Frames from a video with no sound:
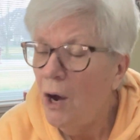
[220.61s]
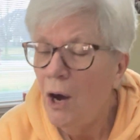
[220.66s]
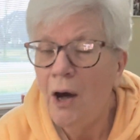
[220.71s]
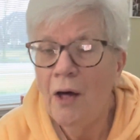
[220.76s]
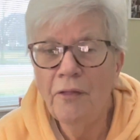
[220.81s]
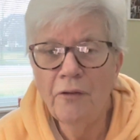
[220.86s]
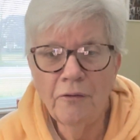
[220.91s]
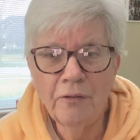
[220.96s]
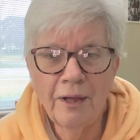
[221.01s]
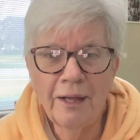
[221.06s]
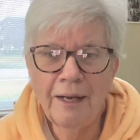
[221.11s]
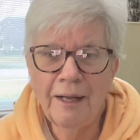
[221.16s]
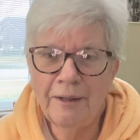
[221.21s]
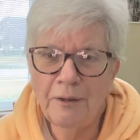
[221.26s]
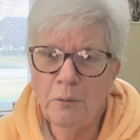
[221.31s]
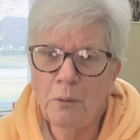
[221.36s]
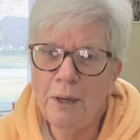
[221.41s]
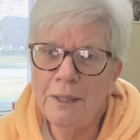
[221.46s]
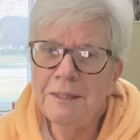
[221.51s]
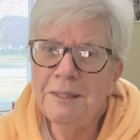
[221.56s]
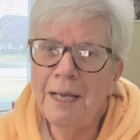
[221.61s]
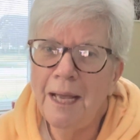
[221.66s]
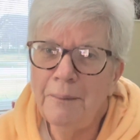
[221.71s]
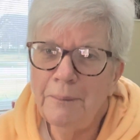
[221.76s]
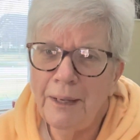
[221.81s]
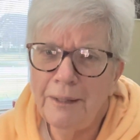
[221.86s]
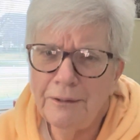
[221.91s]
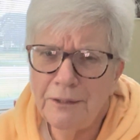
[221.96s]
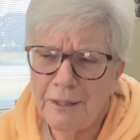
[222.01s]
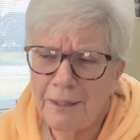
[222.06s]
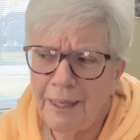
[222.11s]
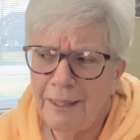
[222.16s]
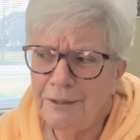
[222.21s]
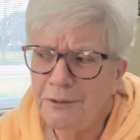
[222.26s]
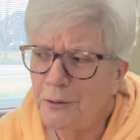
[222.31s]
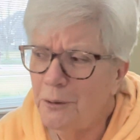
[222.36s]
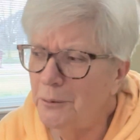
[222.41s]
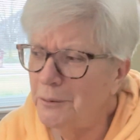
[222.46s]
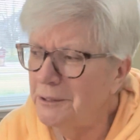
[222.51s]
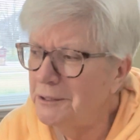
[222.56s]
Other than the one time I
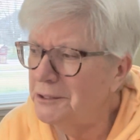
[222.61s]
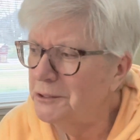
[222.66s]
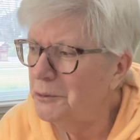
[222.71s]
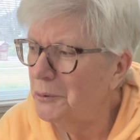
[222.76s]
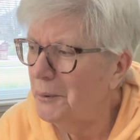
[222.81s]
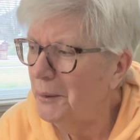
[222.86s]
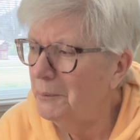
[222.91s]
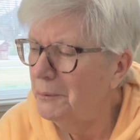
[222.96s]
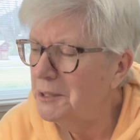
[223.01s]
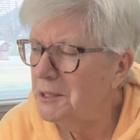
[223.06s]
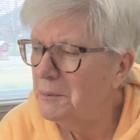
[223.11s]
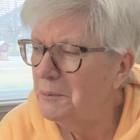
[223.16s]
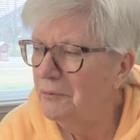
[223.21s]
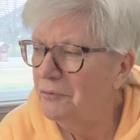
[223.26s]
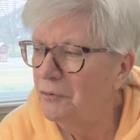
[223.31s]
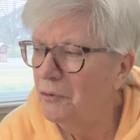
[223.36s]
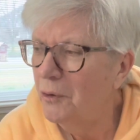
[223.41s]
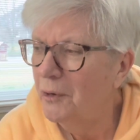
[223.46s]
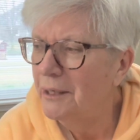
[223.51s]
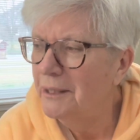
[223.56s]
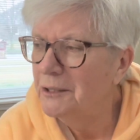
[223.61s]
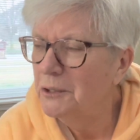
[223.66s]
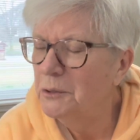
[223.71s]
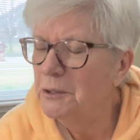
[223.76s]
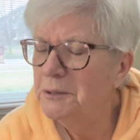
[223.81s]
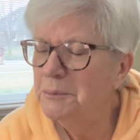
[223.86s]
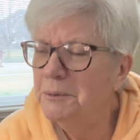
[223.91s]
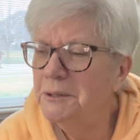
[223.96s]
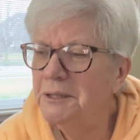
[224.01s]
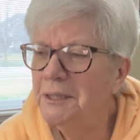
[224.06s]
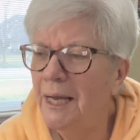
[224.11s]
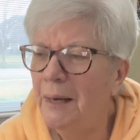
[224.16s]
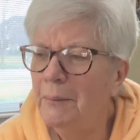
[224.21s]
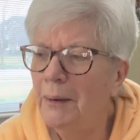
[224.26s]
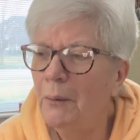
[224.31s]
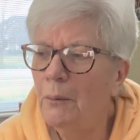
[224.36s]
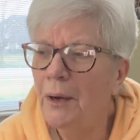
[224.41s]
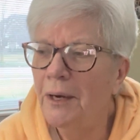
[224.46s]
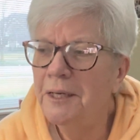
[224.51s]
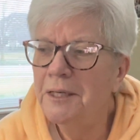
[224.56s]
told this story once before, at Christmas time,
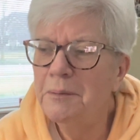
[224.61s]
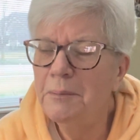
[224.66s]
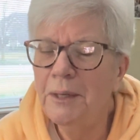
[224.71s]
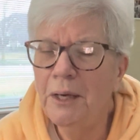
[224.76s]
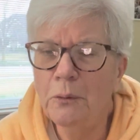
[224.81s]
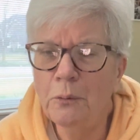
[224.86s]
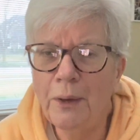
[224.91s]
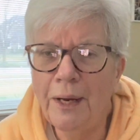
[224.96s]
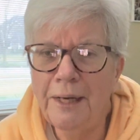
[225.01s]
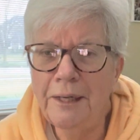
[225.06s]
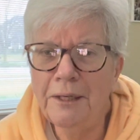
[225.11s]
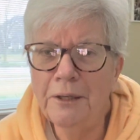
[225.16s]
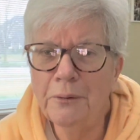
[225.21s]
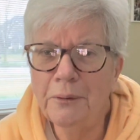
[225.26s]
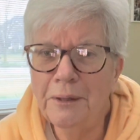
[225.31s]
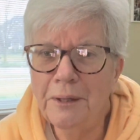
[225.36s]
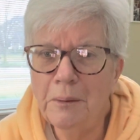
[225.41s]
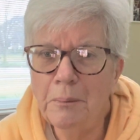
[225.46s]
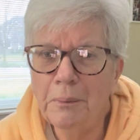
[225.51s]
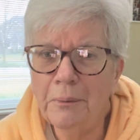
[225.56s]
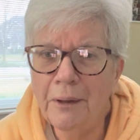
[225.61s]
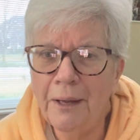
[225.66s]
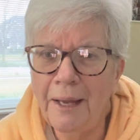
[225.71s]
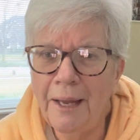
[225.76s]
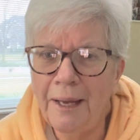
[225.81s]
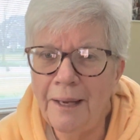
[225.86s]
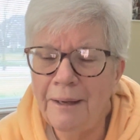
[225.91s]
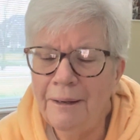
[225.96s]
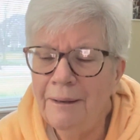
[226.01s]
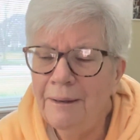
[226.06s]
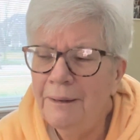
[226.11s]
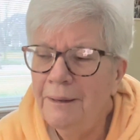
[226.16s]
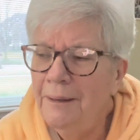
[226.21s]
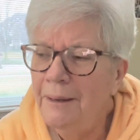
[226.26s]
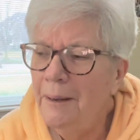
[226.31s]
I wanted to be a reindeer in the play.